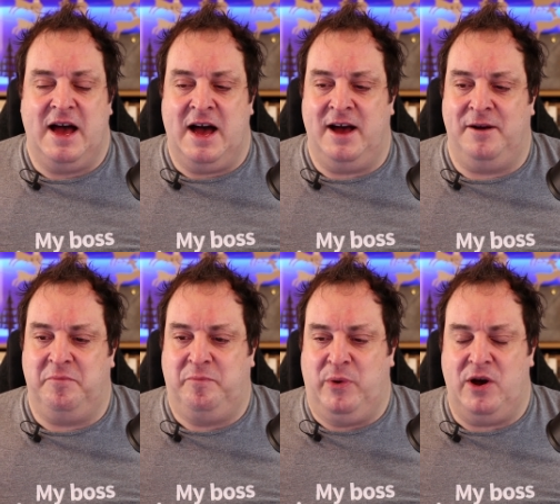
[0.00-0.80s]

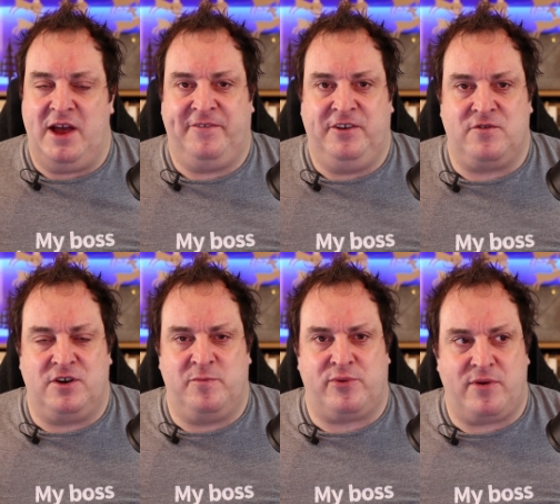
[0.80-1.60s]
But if you've
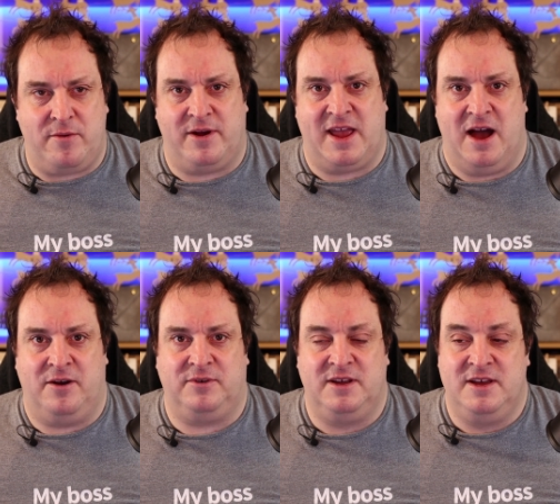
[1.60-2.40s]
got a pro
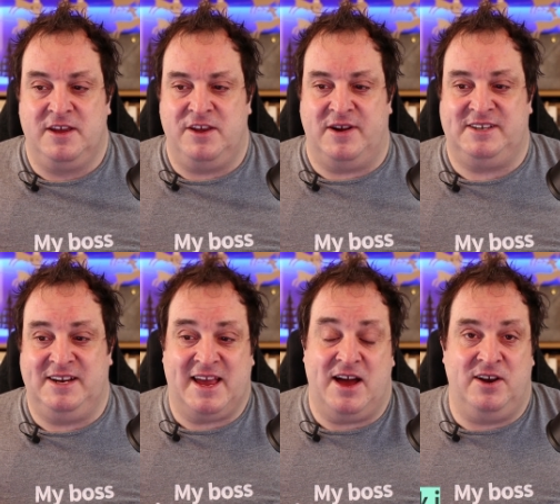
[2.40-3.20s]
account, you
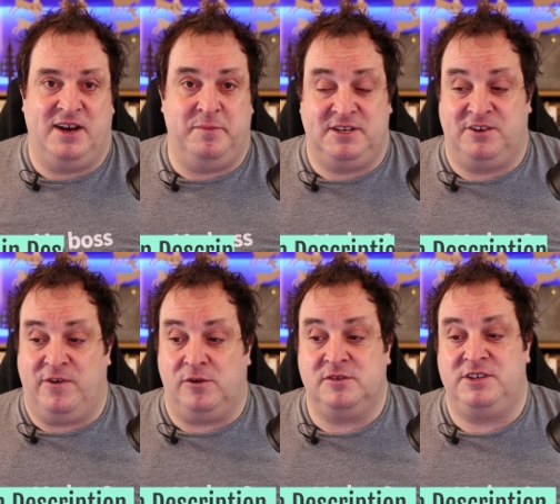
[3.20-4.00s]
actually get unlimited
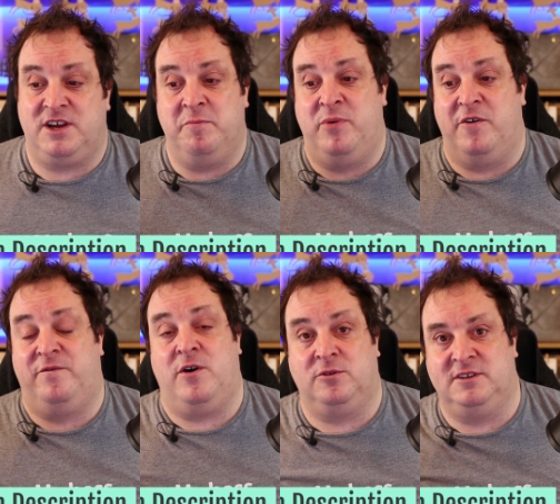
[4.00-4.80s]
folders, and you can put
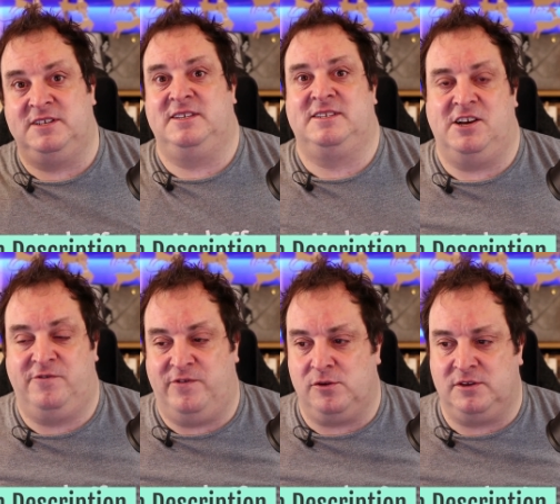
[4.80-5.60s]
folders
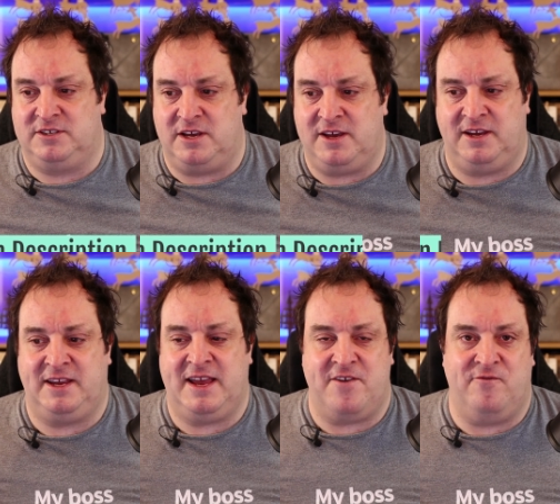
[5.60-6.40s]
inside folders, so you
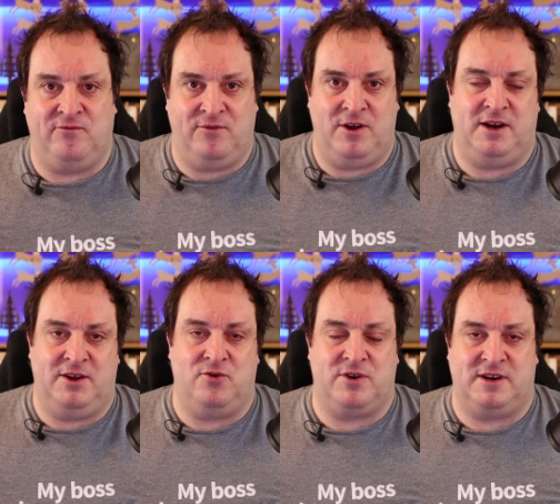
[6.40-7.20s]
can get
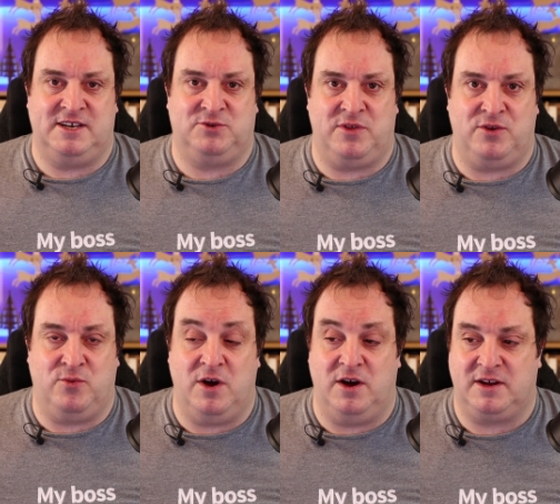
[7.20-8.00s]
really organized with your
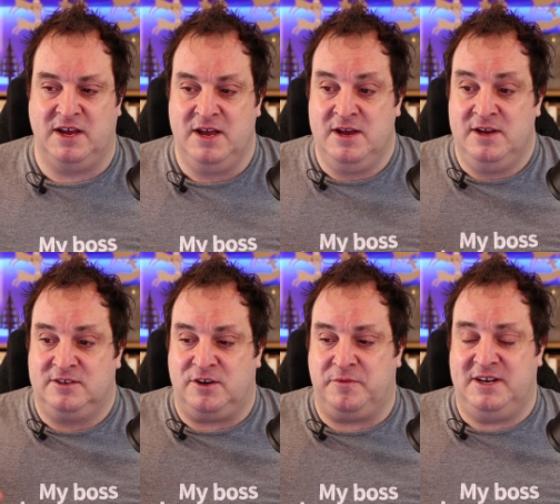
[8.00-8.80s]
work.
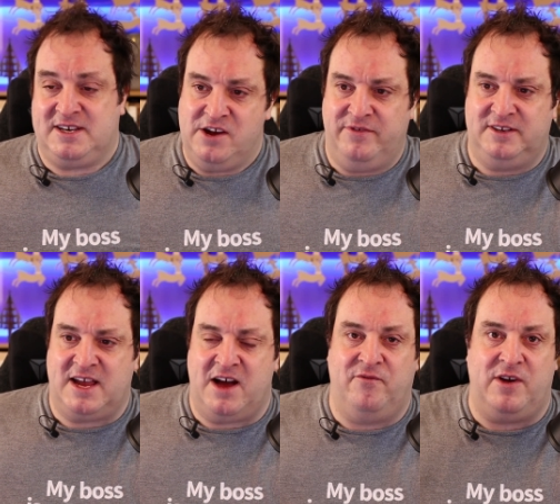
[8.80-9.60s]
So I'm going to dive into
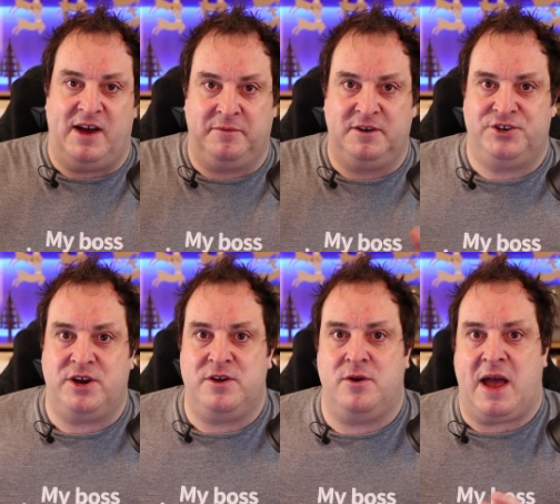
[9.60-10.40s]
Canva and I'm going to
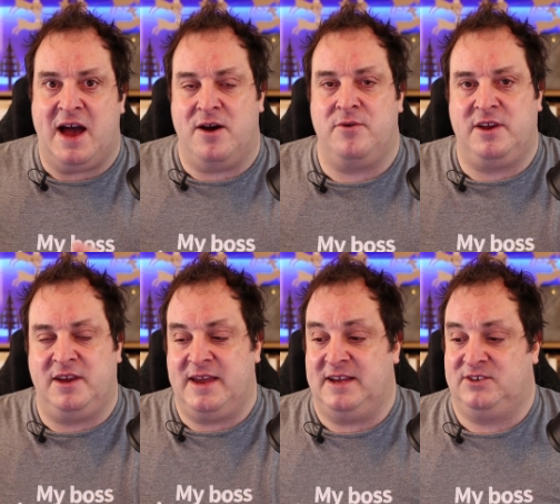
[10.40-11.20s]
show you how you
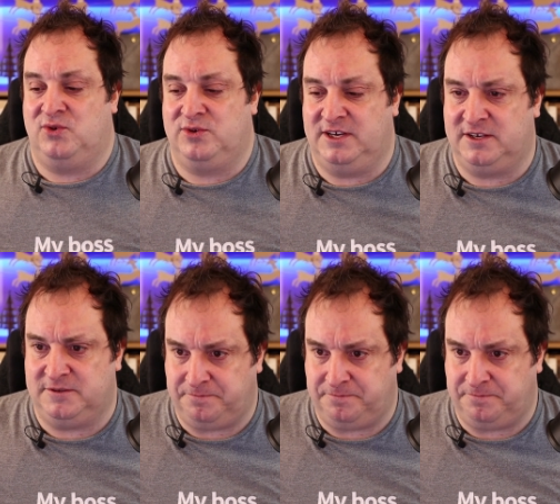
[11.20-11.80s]
can get sorted.